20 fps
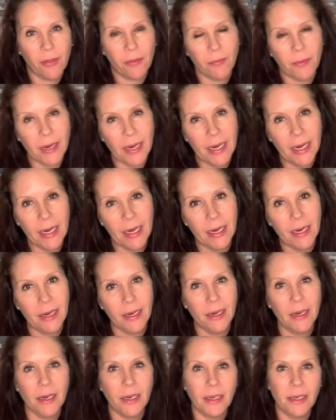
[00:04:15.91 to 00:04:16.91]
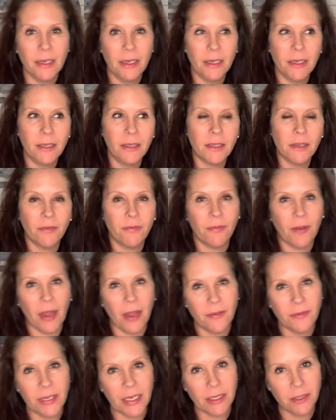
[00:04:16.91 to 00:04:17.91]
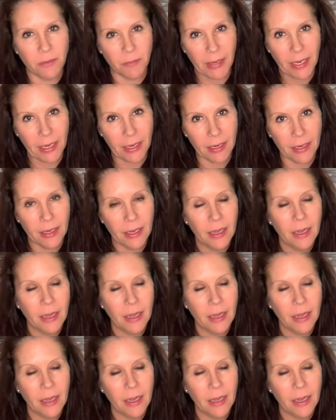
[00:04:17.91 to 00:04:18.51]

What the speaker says: 3 to 5 days a week.